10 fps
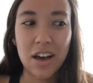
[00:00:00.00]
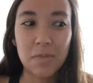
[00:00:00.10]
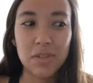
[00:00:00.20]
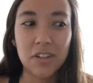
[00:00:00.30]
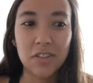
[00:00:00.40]

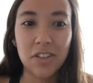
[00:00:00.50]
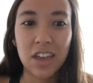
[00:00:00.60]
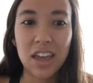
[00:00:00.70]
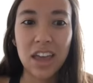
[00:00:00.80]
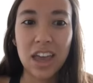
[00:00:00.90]

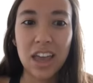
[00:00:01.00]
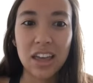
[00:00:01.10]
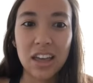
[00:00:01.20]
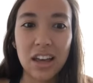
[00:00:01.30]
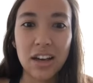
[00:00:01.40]
definitely
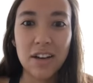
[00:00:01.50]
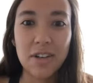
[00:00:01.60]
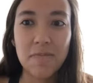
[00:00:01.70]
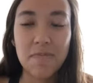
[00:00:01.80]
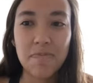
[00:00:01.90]
a
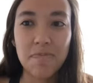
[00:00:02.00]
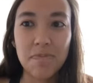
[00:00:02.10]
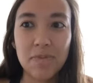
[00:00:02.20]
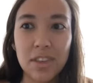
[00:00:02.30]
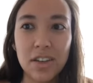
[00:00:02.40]

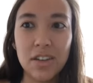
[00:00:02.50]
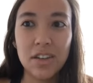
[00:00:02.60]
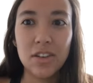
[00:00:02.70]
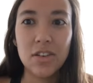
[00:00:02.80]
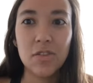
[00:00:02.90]

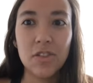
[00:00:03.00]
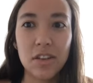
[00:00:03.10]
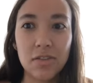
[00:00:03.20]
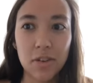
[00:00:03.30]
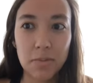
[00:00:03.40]
new
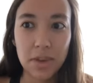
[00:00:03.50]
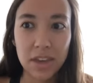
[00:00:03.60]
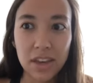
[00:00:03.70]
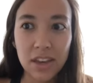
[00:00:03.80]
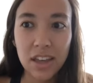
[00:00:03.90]
thing for
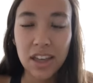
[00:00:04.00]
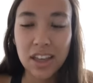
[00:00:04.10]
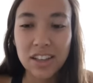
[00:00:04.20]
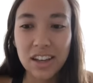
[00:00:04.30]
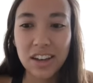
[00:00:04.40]
me,
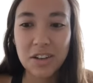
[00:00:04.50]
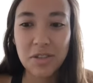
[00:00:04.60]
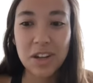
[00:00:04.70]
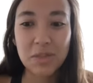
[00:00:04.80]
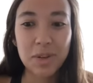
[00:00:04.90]

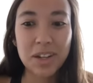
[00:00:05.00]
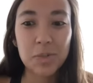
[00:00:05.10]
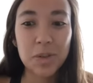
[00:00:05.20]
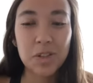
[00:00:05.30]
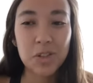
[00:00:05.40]
but it's
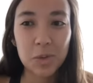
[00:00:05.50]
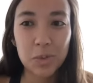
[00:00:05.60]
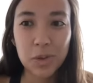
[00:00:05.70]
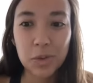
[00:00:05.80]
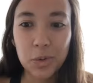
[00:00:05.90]
been
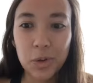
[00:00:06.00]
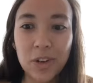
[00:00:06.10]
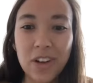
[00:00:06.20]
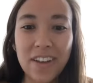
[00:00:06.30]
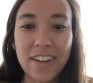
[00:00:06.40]
super
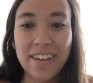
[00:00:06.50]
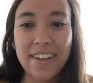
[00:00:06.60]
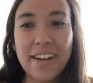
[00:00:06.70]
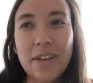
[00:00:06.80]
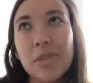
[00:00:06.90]
cool.
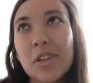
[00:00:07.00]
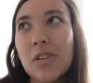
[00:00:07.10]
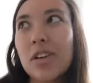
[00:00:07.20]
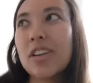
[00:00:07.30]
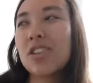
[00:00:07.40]

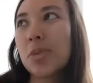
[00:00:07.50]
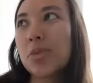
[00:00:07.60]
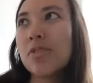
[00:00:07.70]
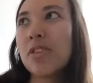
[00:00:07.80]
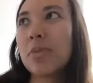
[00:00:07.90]
So in
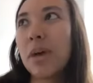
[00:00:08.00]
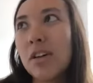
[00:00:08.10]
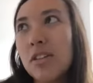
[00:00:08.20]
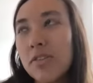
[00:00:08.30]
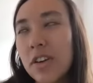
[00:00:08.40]
terms of like
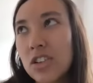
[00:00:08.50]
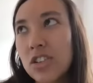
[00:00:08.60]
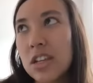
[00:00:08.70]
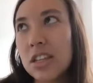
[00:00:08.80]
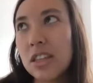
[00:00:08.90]
bowel
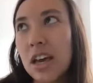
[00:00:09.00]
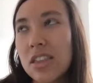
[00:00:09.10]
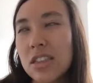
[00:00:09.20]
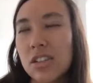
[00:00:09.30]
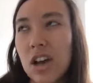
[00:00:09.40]
function, I
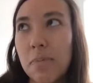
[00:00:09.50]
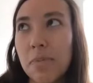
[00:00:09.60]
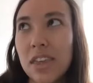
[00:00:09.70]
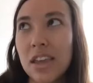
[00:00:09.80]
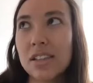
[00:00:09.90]
think the
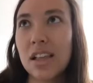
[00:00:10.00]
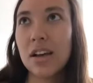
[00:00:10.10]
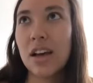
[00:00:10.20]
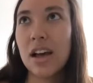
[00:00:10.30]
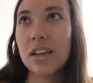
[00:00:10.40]
top things
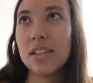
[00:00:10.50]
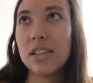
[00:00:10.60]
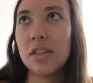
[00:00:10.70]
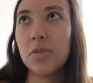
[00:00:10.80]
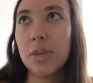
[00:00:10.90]
that I
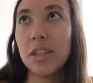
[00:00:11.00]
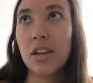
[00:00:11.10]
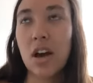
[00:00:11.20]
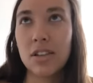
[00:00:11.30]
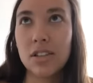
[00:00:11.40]
see would be like
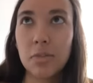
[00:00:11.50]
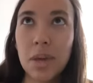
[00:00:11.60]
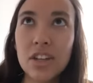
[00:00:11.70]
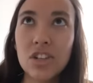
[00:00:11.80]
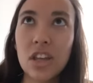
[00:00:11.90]

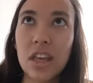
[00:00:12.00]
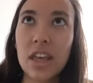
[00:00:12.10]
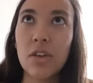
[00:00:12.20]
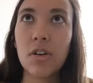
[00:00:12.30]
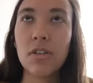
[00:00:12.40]

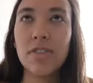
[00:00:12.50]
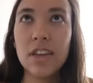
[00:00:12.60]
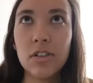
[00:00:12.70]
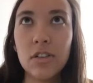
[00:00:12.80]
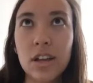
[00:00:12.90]
constipation or
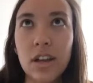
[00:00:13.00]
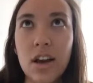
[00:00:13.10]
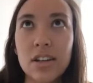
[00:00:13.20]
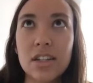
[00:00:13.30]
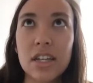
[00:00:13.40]
fecal
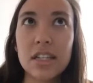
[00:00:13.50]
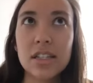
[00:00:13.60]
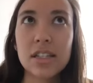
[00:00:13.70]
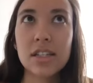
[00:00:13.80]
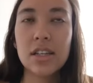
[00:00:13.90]
incontinence.